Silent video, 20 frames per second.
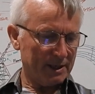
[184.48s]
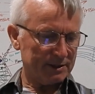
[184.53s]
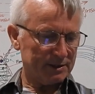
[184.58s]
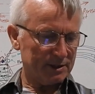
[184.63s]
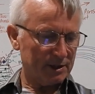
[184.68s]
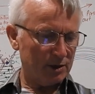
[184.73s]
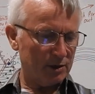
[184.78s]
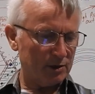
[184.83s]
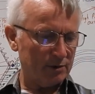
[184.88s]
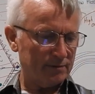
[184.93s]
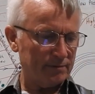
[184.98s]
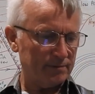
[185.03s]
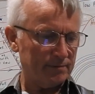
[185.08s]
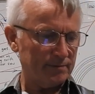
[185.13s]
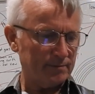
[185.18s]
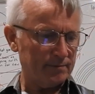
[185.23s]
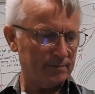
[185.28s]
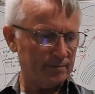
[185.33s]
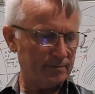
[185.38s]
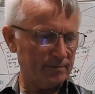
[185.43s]
is a
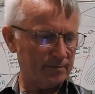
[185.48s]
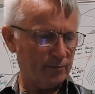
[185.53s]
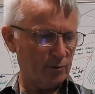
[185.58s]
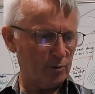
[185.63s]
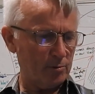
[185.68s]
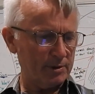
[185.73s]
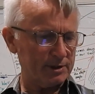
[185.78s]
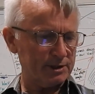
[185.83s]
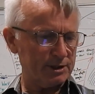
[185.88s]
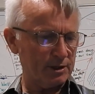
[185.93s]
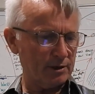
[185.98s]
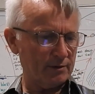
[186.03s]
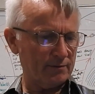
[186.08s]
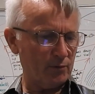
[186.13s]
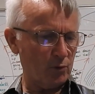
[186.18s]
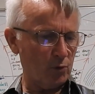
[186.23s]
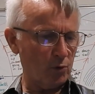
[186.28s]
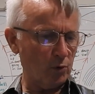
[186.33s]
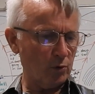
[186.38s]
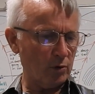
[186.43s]
uniformity of
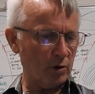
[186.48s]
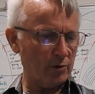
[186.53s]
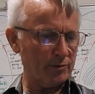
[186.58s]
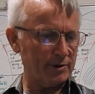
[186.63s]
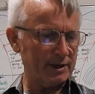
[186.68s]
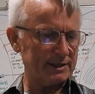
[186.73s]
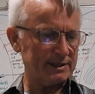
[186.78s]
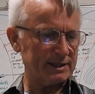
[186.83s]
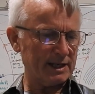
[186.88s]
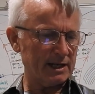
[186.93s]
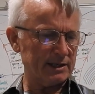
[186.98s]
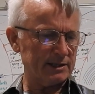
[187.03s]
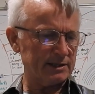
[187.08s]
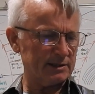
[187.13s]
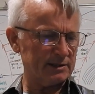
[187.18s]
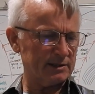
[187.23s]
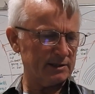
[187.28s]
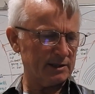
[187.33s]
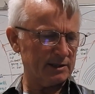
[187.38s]
all orientations.